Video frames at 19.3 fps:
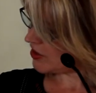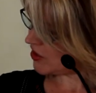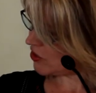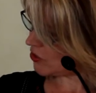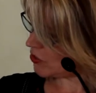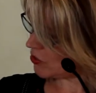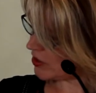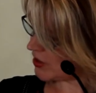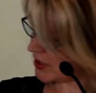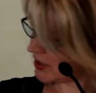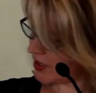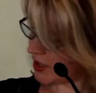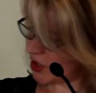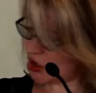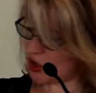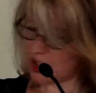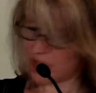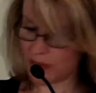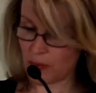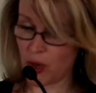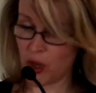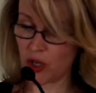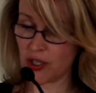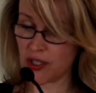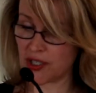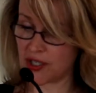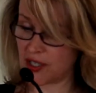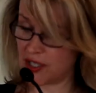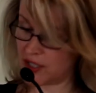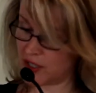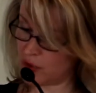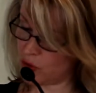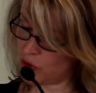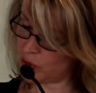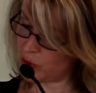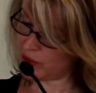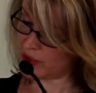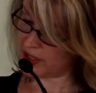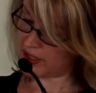does the organisation's policies
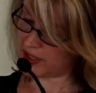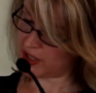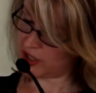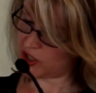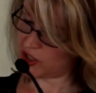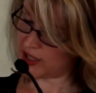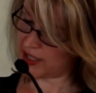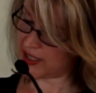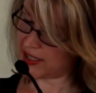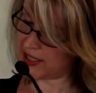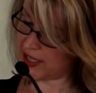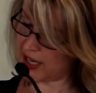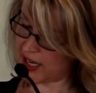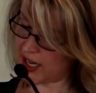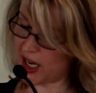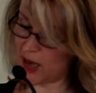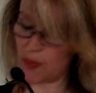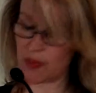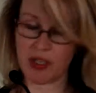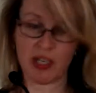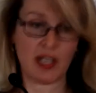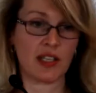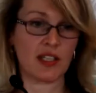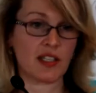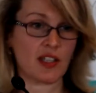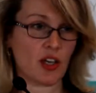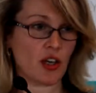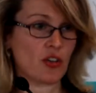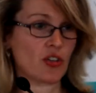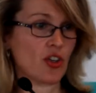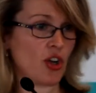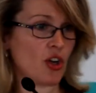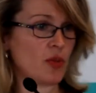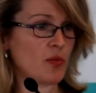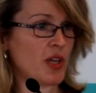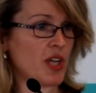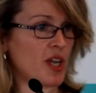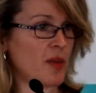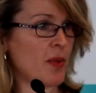or procedures stack up against those
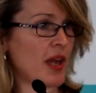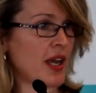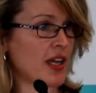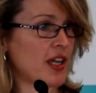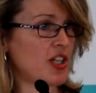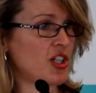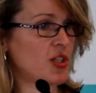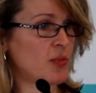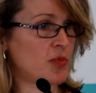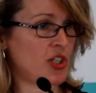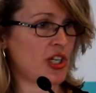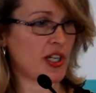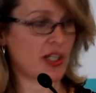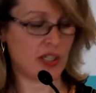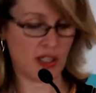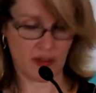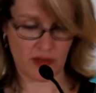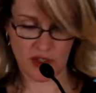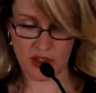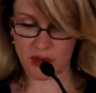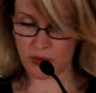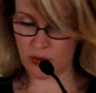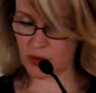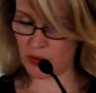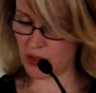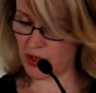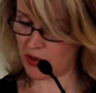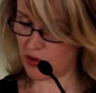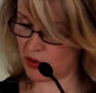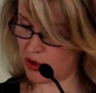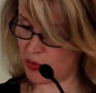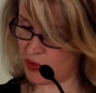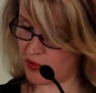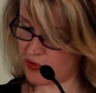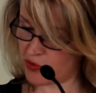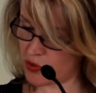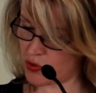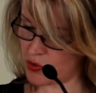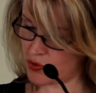home care package objectives that we went through
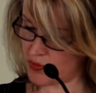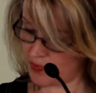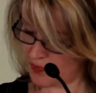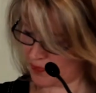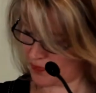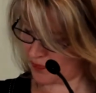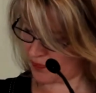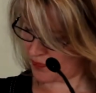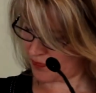before?